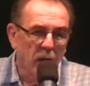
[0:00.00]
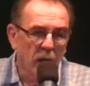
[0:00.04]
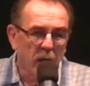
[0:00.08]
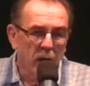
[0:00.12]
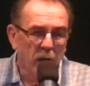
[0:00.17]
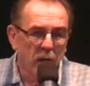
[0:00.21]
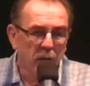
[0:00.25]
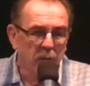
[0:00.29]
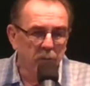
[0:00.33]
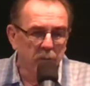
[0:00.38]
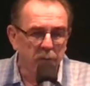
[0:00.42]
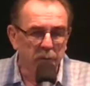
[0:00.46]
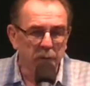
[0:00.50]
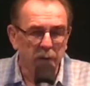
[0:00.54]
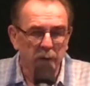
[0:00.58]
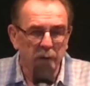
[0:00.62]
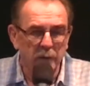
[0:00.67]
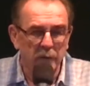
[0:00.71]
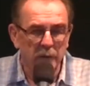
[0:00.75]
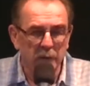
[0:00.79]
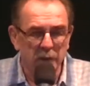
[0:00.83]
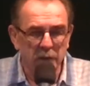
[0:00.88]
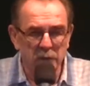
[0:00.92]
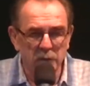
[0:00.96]
Um,
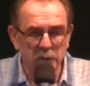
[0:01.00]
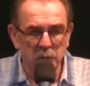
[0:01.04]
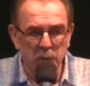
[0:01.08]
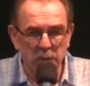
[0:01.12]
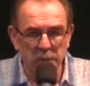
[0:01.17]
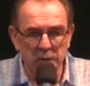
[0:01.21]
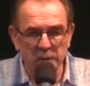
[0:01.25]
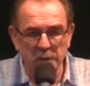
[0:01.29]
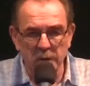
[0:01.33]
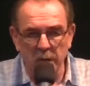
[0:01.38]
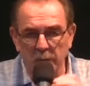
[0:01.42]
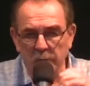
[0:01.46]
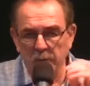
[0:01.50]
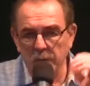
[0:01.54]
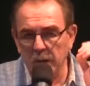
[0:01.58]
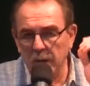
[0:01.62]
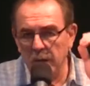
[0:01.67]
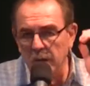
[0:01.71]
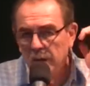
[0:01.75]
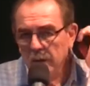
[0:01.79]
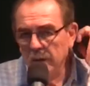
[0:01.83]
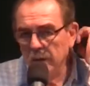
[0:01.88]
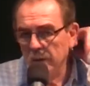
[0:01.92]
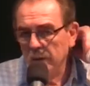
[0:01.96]
this was
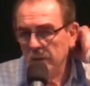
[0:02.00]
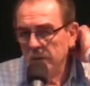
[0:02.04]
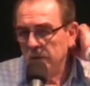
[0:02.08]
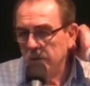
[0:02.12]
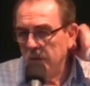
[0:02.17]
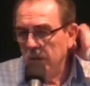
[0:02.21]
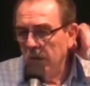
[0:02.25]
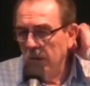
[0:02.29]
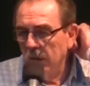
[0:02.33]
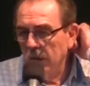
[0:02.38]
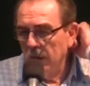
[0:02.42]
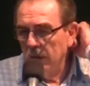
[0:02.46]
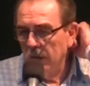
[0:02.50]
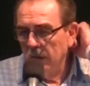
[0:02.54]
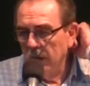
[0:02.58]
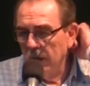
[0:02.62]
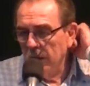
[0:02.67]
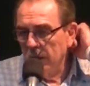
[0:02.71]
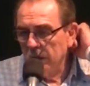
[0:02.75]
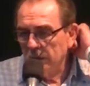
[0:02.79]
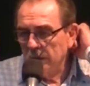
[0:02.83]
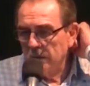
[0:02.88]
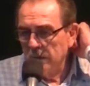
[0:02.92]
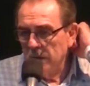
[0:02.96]
something, sin
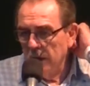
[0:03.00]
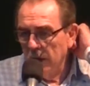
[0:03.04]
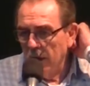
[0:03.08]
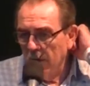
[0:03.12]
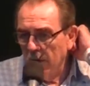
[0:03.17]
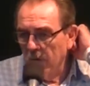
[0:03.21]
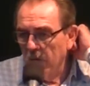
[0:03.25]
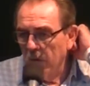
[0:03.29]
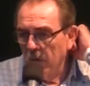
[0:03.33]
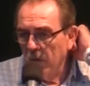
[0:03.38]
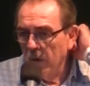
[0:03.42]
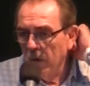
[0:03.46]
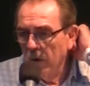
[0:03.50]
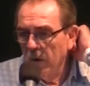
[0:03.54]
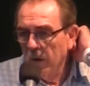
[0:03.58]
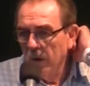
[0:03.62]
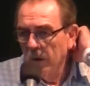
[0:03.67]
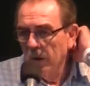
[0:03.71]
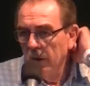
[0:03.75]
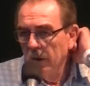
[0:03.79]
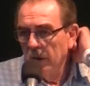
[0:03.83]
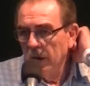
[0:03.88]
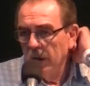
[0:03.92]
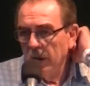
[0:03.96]
is never
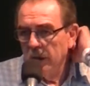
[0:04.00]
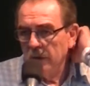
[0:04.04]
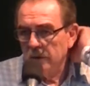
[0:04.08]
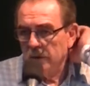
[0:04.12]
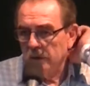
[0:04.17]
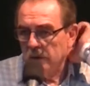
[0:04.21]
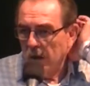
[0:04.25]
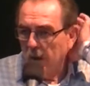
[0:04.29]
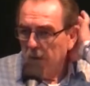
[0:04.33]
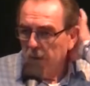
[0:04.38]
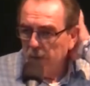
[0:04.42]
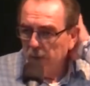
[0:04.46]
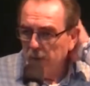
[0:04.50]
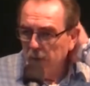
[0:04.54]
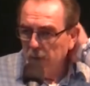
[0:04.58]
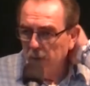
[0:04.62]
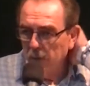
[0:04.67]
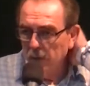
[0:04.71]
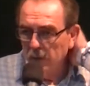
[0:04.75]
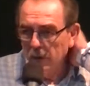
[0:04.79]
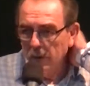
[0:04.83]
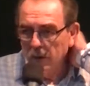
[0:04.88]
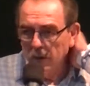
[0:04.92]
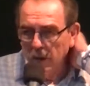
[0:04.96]

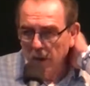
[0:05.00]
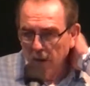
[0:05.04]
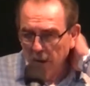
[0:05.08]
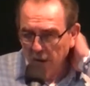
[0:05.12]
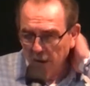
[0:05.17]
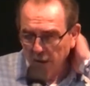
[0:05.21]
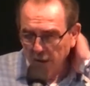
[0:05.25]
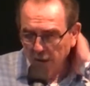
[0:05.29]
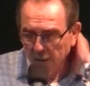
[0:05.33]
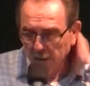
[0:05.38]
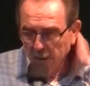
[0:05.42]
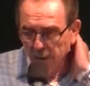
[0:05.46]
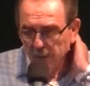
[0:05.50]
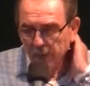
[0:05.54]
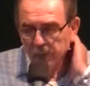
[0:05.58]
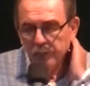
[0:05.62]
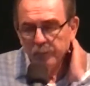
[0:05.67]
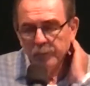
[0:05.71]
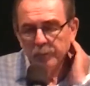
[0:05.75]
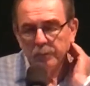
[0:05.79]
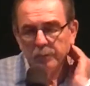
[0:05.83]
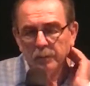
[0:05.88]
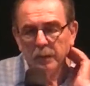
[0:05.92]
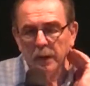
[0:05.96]
acceptable to God.
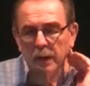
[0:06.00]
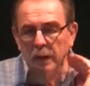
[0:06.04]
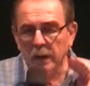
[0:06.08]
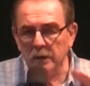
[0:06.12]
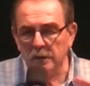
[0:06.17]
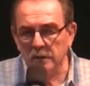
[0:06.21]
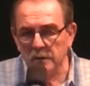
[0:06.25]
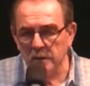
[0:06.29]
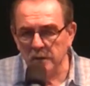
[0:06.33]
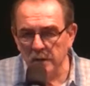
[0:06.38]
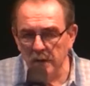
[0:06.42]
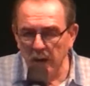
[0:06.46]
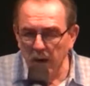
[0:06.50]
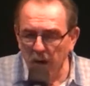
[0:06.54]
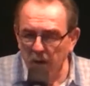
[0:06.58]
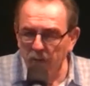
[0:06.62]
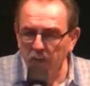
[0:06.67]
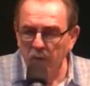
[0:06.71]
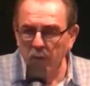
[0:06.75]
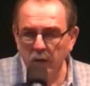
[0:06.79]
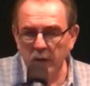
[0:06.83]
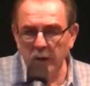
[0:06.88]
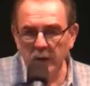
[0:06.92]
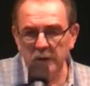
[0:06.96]
It's
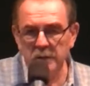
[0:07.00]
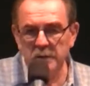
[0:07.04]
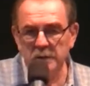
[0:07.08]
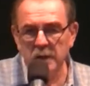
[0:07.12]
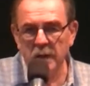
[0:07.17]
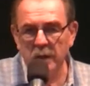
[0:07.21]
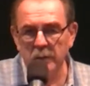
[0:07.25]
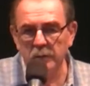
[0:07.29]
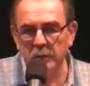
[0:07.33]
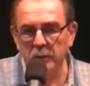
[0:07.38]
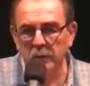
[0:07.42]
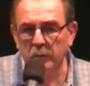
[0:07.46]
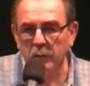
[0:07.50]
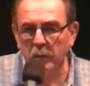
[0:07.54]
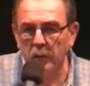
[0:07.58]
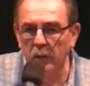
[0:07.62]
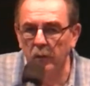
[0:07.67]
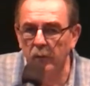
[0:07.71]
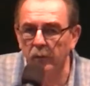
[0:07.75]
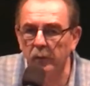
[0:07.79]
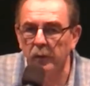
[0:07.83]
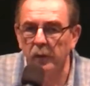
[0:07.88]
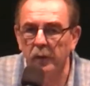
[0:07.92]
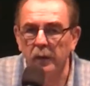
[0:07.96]
never
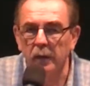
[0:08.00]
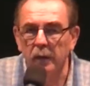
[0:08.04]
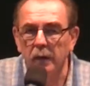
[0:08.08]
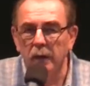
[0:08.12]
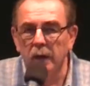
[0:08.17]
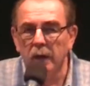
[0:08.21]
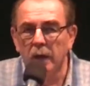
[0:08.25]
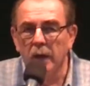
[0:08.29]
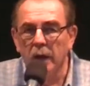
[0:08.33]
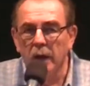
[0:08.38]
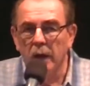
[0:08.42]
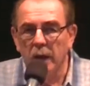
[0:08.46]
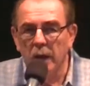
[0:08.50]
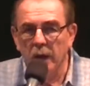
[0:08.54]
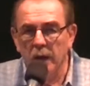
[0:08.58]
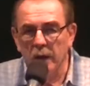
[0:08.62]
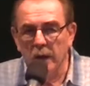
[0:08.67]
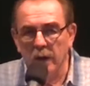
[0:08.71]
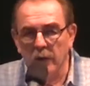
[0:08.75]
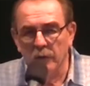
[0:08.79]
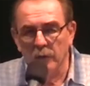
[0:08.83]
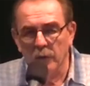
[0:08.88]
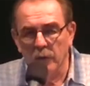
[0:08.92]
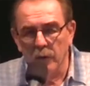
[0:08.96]
acceptable.
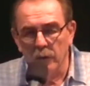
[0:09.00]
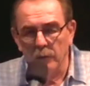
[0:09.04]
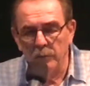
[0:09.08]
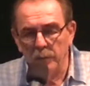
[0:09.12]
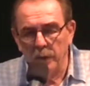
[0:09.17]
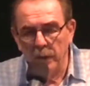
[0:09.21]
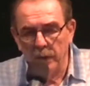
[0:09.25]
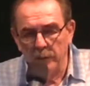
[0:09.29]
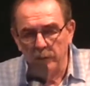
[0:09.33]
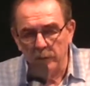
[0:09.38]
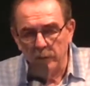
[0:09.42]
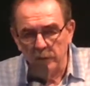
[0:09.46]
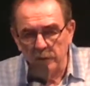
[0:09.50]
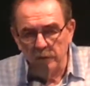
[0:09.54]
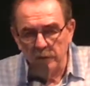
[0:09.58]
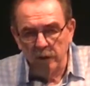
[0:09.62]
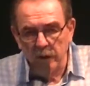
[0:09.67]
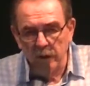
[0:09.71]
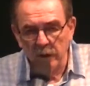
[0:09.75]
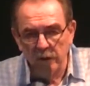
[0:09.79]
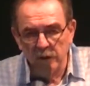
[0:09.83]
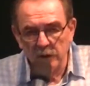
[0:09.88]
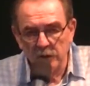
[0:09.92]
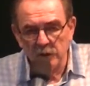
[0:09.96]
And I've heard people
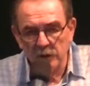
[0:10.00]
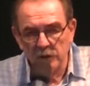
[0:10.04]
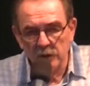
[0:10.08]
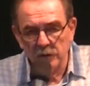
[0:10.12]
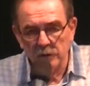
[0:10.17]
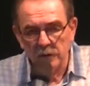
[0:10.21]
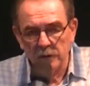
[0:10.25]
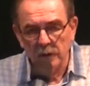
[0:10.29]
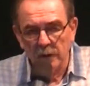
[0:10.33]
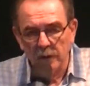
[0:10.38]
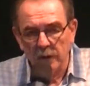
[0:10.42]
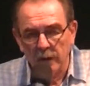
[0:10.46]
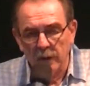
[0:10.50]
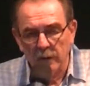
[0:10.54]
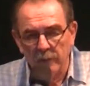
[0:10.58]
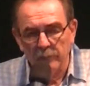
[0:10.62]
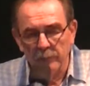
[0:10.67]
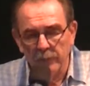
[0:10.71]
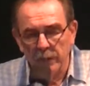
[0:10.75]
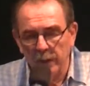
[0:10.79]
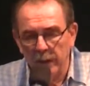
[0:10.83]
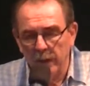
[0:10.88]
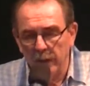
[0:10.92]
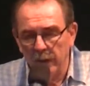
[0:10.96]
teach uh,
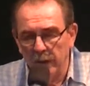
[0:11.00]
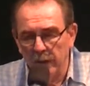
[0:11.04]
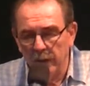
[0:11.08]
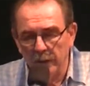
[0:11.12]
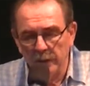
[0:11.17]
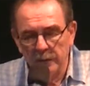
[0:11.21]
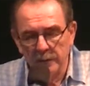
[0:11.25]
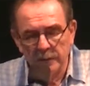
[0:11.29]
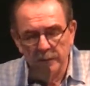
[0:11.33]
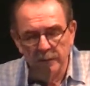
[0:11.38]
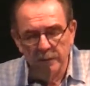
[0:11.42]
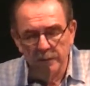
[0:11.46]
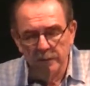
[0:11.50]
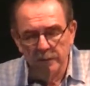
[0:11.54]
many